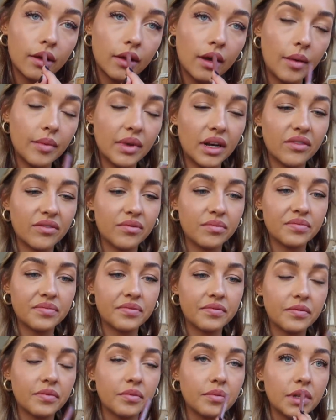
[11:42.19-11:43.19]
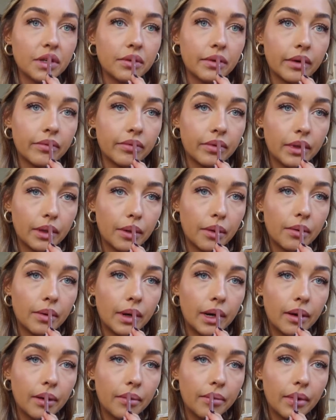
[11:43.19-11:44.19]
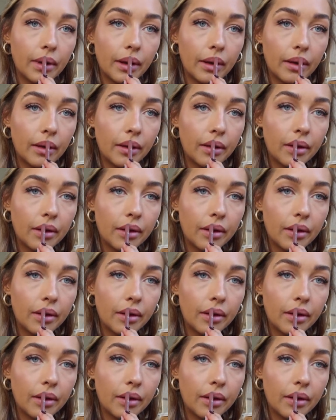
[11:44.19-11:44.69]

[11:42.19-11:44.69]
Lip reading: I mean, I've been doing it for a little while, but